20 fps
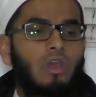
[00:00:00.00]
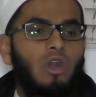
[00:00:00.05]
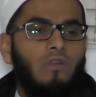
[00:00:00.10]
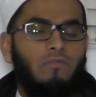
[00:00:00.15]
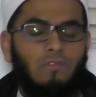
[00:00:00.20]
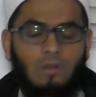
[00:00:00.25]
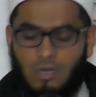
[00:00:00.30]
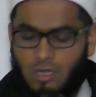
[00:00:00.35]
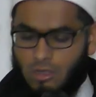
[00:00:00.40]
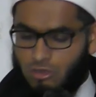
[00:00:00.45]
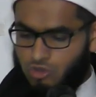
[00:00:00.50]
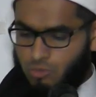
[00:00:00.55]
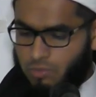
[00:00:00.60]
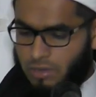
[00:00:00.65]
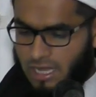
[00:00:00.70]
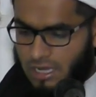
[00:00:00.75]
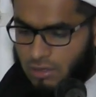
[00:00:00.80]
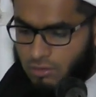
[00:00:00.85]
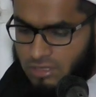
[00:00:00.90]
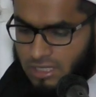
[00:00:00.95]
of Allah
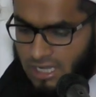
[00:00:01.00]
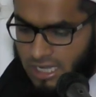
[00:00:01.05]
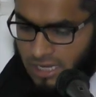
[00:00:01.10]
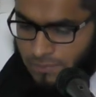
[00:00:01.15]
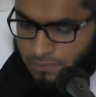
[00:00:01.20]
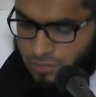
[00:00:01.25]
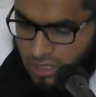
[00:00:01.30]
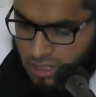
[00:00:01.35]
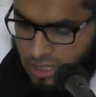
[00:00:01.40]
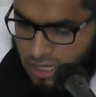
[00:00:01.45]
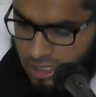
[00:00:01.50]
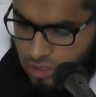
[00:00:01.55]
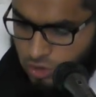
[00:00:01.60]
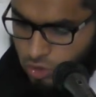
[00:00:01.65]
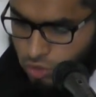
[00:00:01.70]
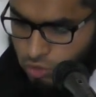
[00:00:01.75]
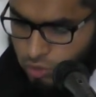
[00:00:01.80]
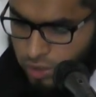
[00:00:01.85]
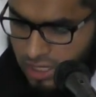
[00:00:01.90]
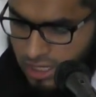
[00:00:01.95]
subhanahu wa ta'ala. And
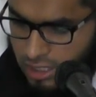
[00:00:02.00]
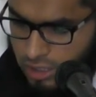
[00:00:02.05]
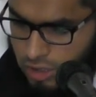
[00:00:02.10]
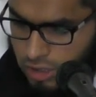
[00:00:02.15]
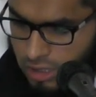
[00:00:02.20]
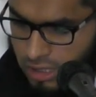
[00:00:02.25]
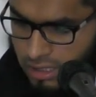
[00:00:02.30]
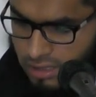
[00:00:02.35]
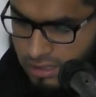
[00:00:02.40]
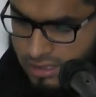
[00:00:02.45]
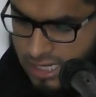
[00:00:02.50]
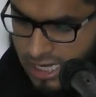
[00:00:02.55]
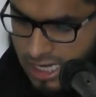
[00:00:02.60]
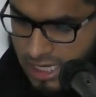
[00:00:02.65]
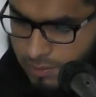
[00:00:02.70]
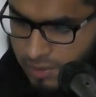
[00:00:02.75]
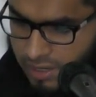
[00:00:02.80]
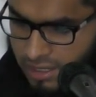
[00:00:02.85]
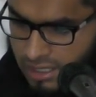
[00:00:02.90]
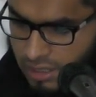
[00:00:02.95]
so quickly
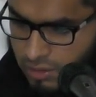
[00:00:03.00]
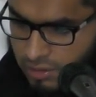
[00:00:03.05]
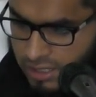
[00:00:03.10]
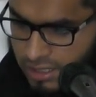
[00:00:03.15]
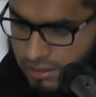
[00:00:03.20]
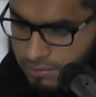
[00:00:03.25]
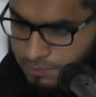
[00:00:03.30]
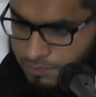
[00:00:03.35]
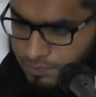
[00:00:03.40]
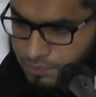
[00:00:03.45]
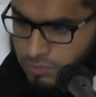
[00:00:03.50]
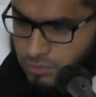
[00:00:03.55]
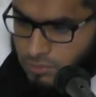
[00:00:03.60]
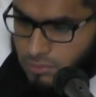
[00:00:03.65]
sliding back now again.